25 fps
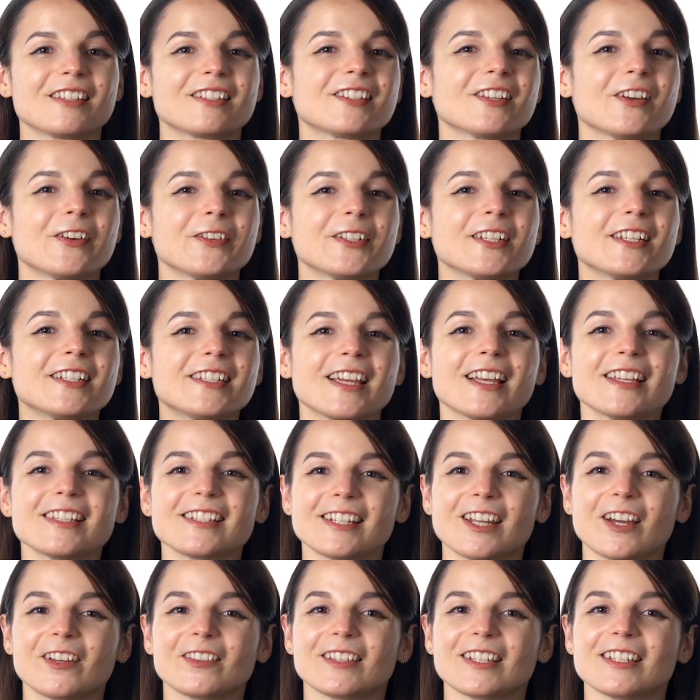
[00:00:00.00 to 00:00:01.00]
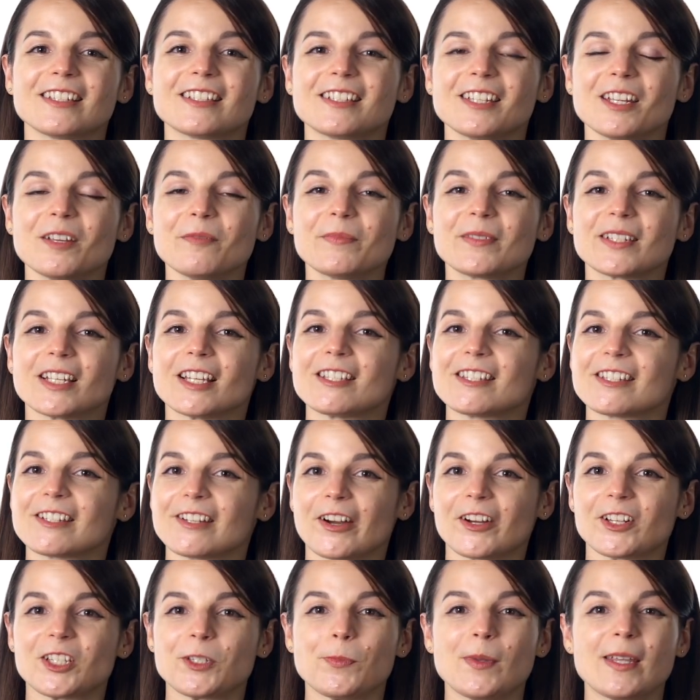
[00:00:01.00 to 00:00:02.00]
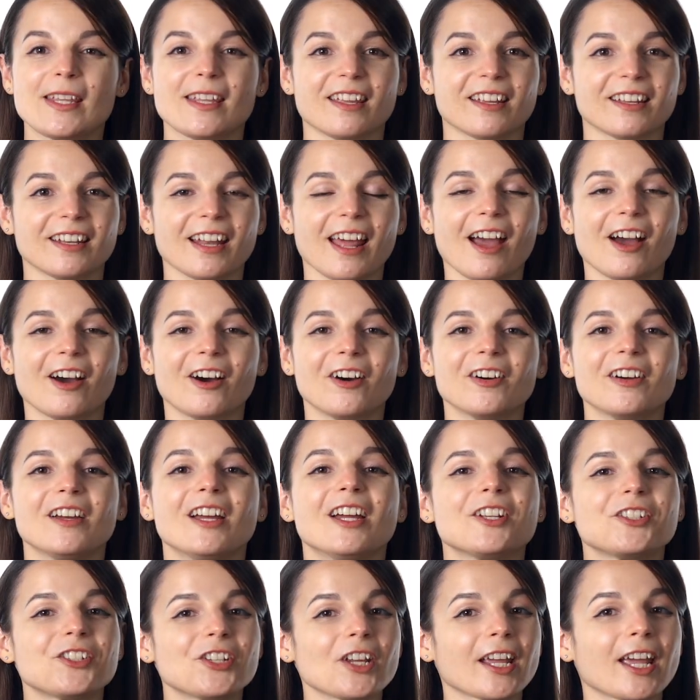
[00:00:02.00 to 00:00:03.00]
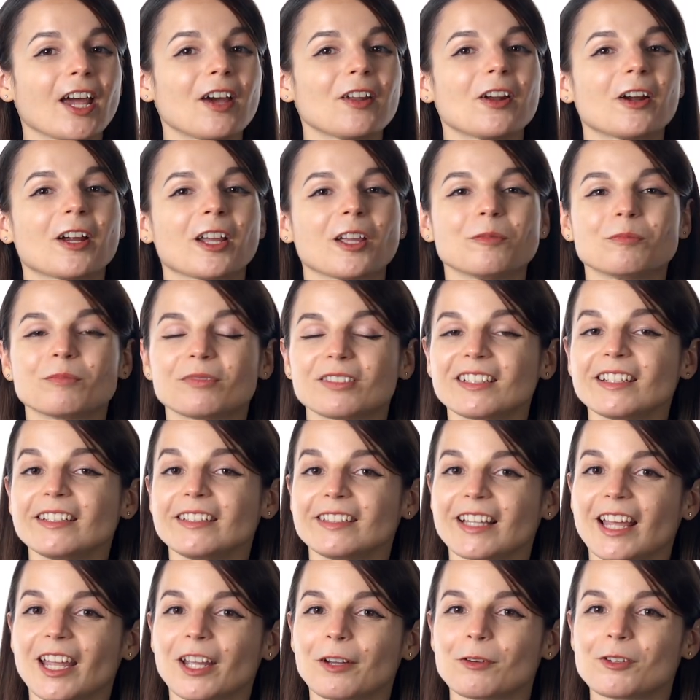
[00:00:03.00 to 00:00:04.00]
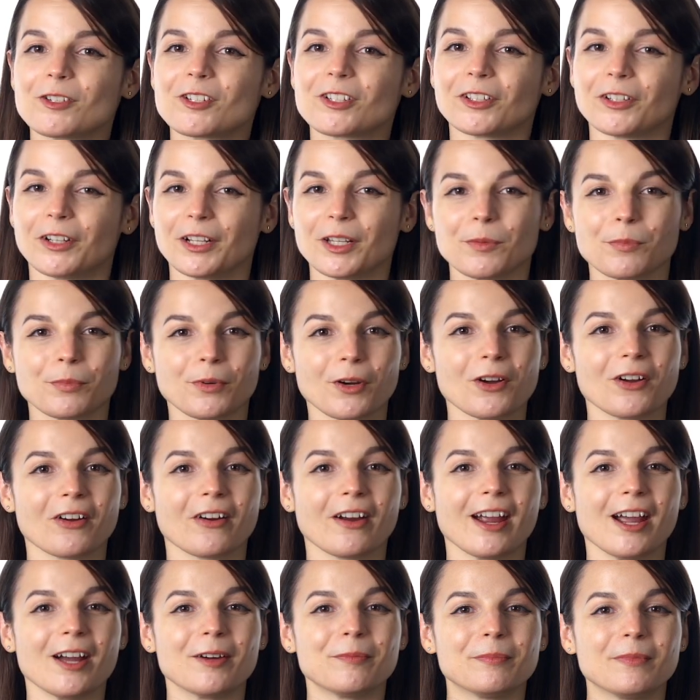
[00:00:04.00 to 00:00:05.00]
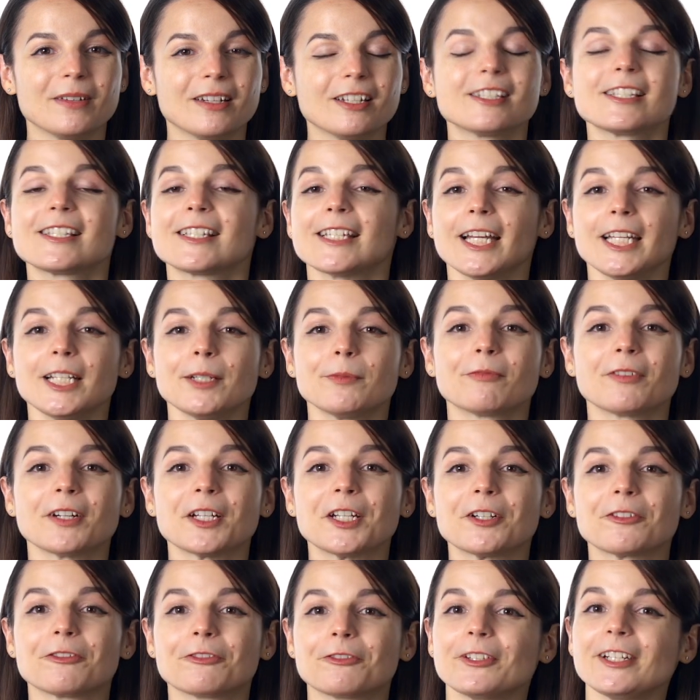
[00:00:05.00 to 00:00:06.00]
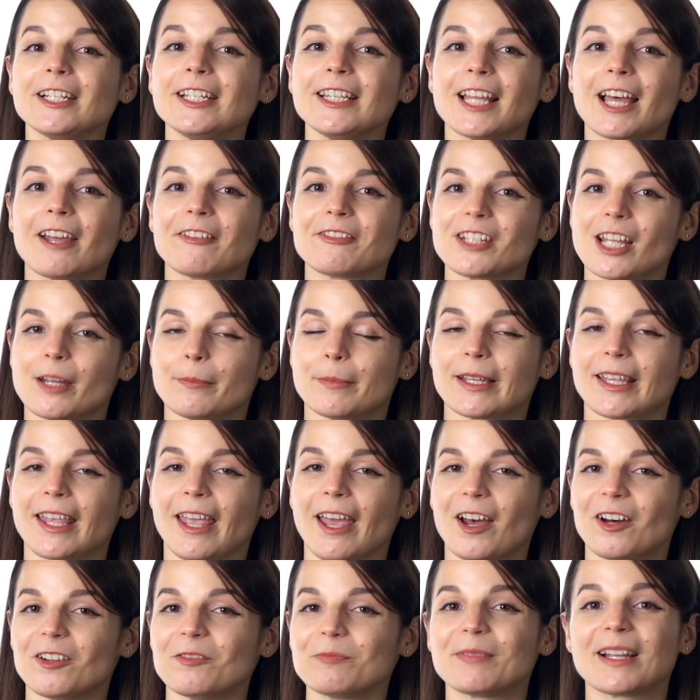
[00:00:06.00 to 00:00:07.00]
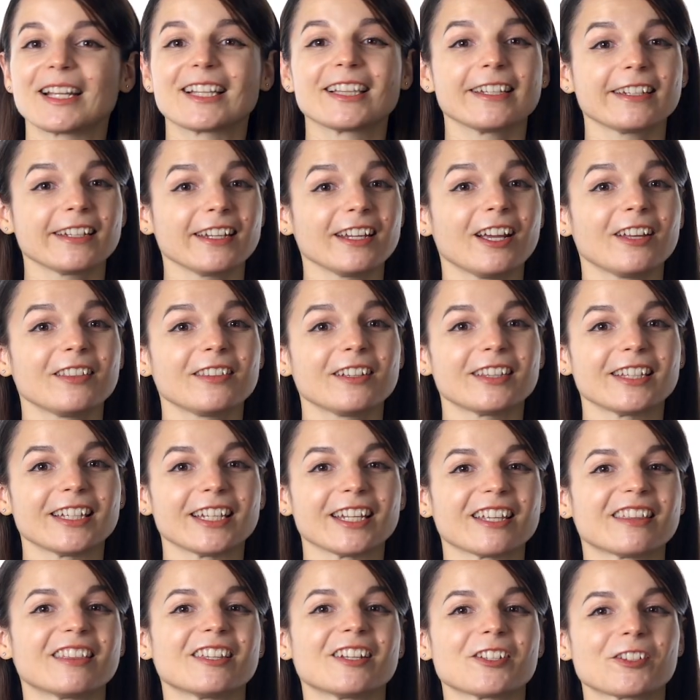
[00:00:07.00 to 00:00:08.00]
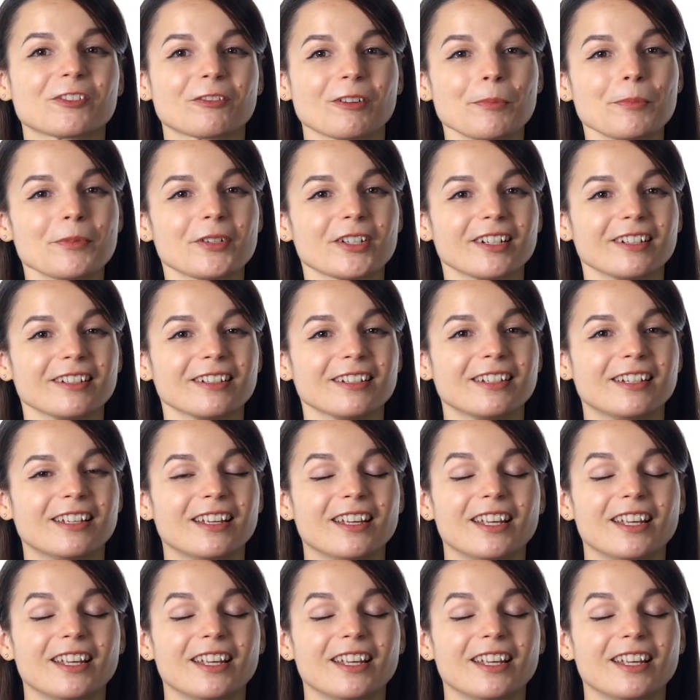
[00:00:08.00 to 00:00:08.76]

So to test out these tips and start speaking now, check out our complete language learning program. Sign up for your free lifetime account by clicking on the link in the description.